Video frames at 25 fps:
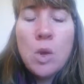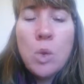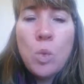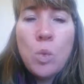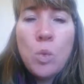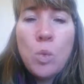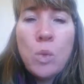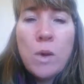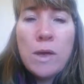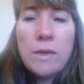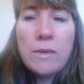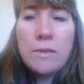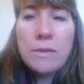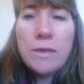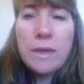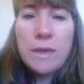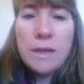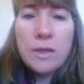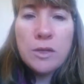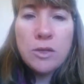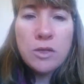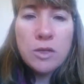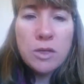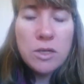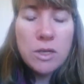with the
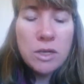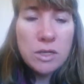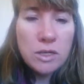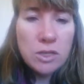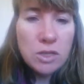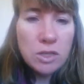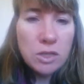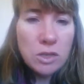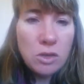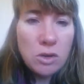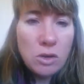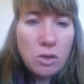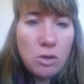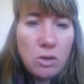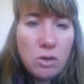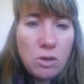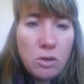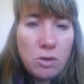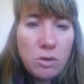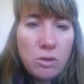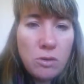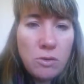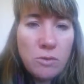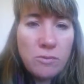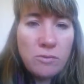introduction
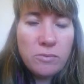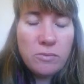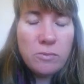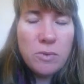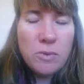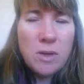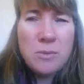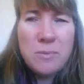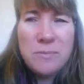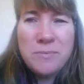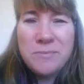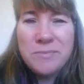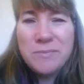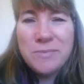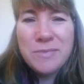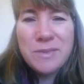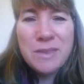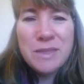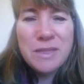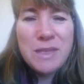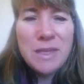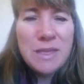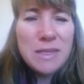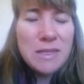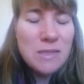of, well,
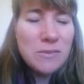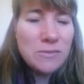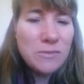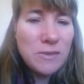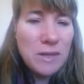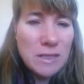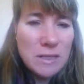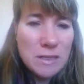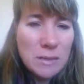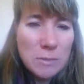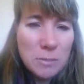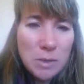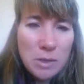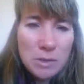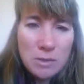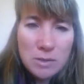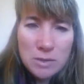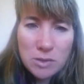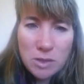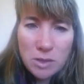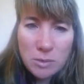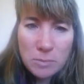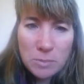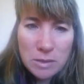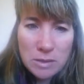let's face it,
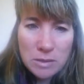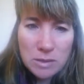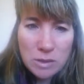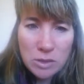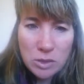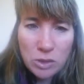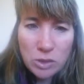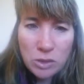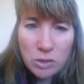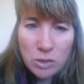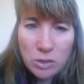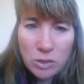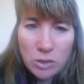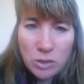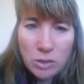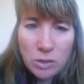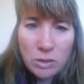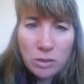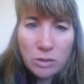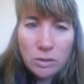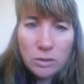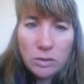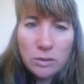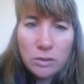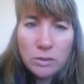Periscope isn't
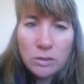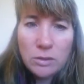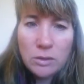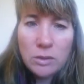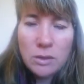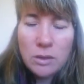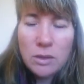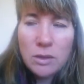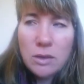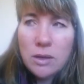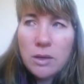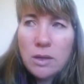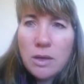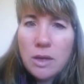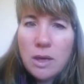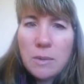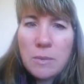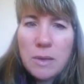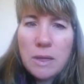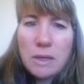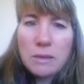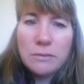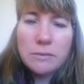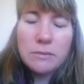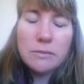new. I
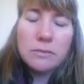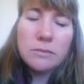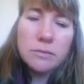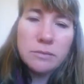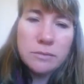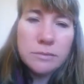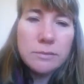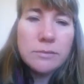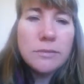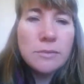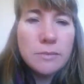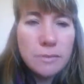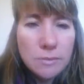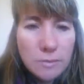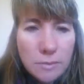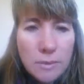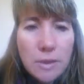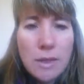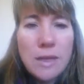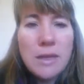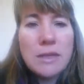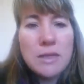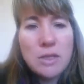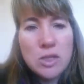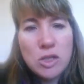mean,
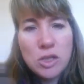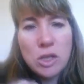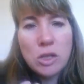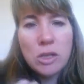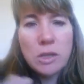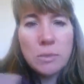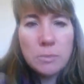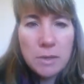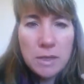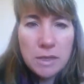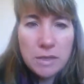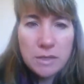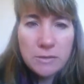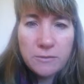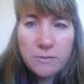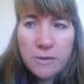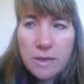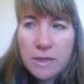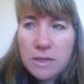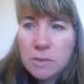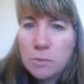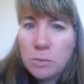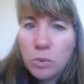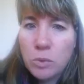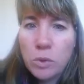it's new compared to
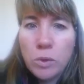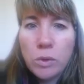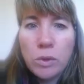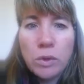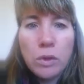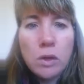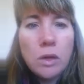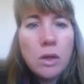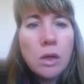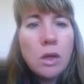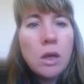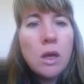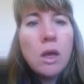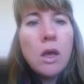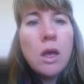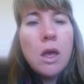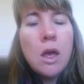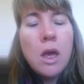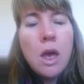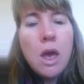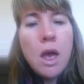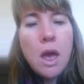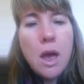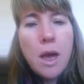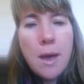Facebook.
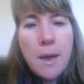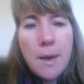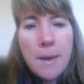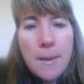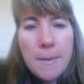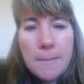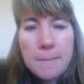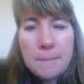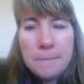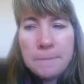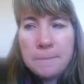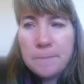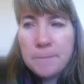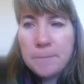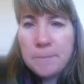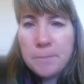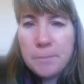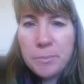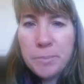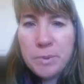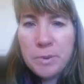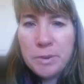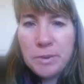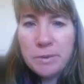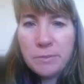
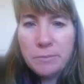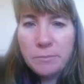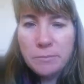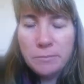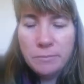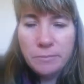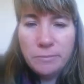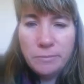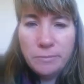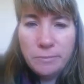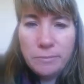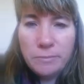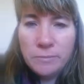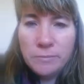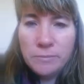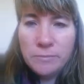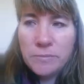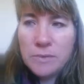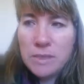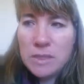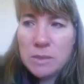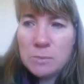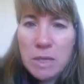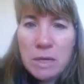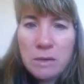But
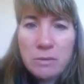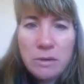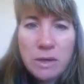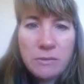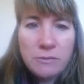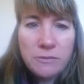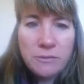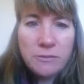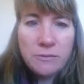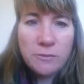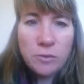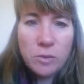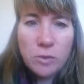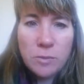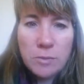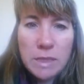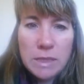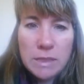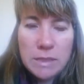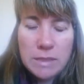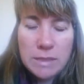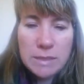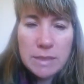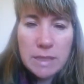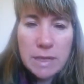it's been around for 4
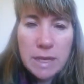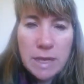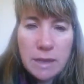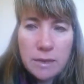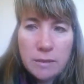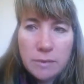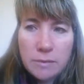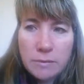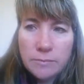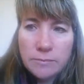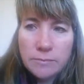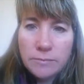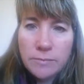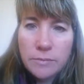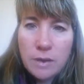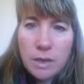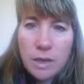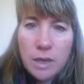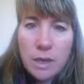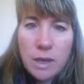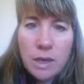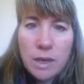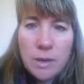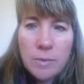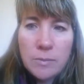months now.
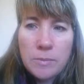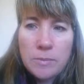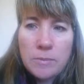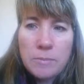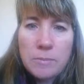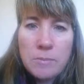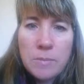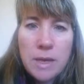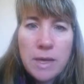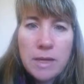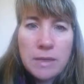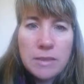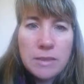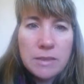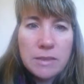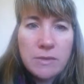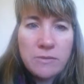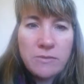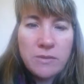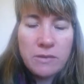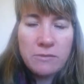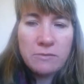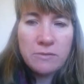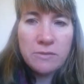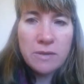
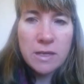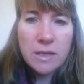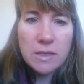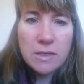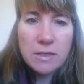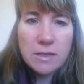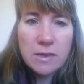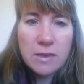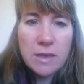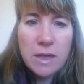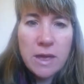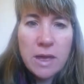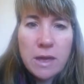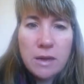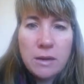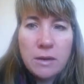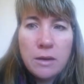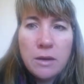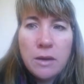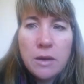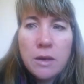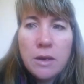Massive influx in that.